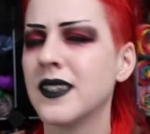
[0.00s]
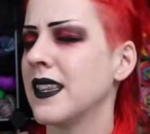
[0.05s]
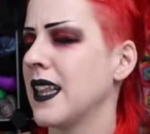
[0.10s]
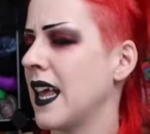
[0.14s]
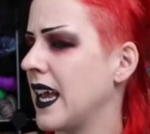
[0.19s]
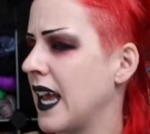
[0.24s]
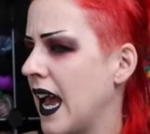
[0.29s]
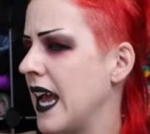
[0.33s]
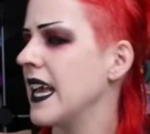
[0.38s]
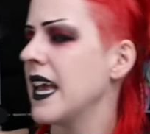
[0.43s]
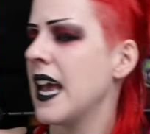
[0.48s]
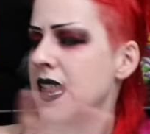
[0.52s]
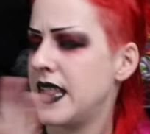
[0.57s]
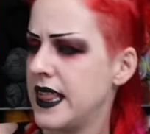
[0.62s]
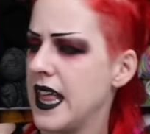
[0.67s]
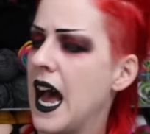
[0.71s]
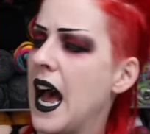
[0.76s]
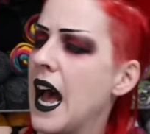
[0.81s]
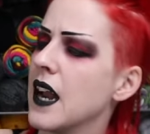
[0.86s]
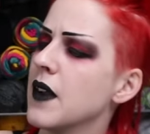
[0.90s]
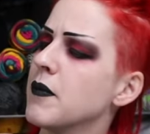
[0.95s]
Like, I get
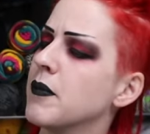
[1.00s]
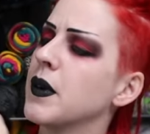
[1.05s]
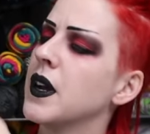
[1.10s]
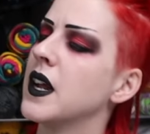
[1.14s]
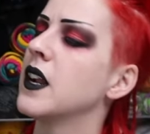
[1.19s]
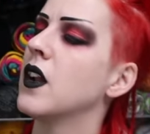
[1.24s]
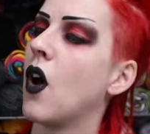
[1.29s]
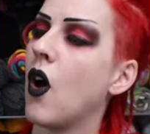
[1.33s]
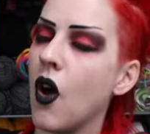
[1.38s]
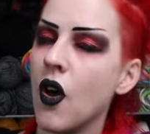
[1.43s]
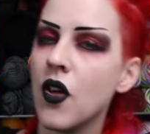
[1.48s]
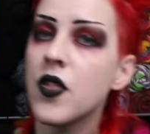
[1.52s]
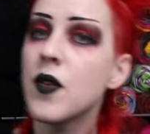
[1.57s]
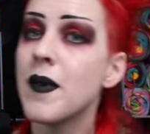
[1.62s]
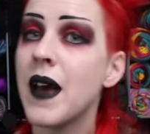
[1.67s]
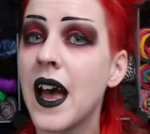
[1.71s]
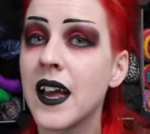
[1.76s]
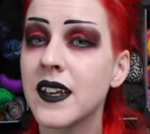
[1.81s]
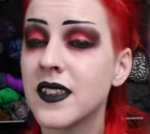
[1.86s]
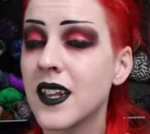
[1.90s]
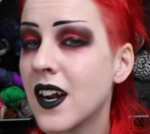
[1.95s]
that. But all the
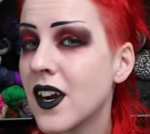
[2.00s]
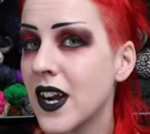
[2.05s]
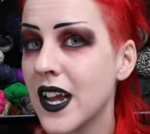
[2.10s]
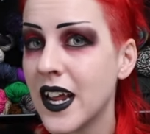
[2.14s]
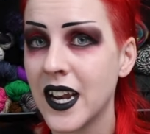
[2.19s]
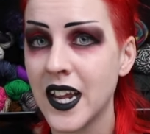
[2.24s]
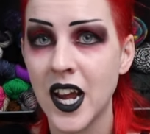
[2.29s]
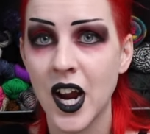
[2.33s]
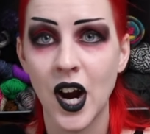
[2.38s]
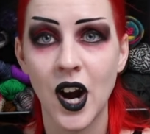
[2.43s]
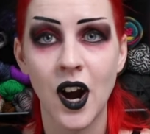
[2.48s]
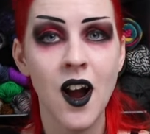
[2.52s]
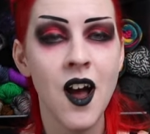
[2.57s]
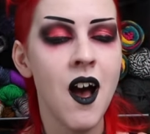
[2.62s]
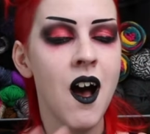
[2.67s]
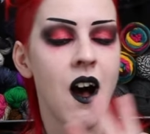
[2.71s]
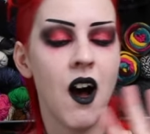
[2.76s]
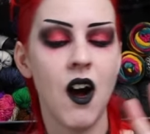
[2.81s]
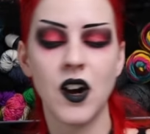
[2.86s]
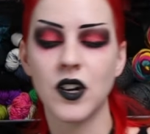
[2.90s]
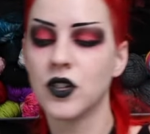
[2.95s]
bags that are in here
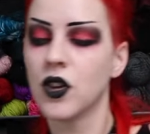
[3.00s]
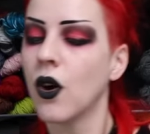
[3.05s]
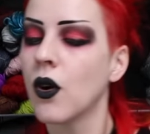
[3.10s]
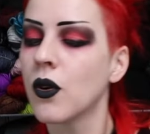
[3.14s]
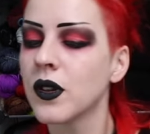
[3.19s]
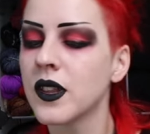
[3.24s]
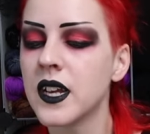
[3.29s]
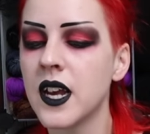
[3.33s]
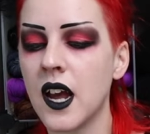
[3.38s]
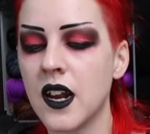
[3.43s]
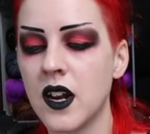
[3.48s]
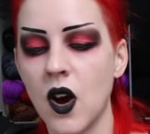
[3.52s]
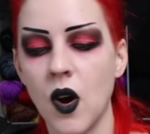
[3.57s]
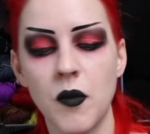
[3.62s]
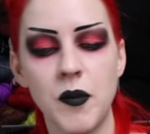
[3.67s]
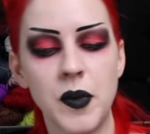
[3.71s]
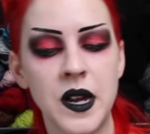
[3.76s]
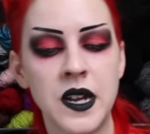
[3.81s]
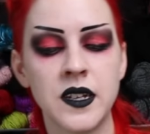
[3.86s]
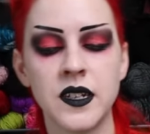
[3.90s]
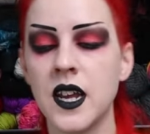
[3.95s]
are totally
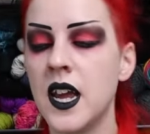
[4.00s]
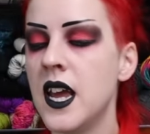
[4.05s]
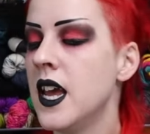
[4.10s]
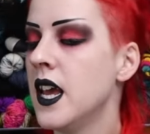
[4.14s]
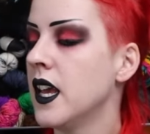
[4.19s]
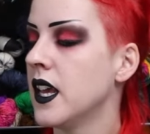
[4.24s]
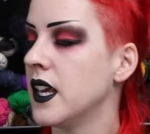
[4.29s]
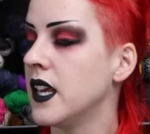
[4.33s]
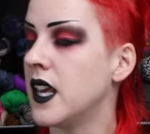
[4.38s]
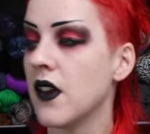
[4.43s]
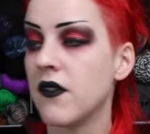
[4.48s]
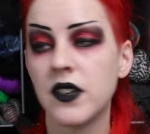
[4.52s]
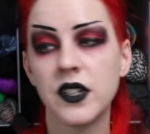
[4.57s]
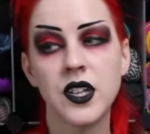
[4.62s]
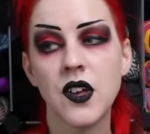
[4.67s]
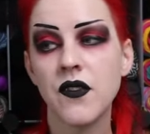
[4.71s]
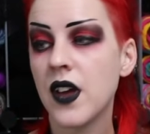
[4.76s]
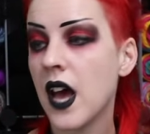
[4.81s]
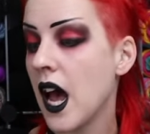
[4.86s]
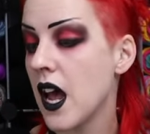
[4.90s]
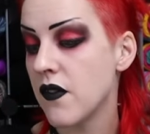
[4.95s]
unopened. Give
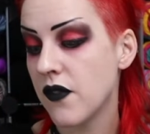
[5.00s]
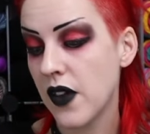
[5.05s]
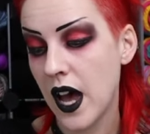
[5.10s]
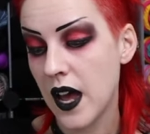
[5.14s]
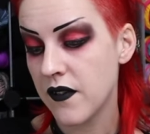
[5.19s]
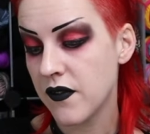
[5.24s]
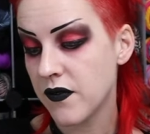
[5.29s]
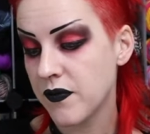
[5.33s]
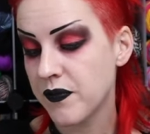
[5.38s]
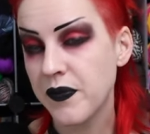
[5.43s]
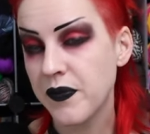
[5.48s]
yourself a high five,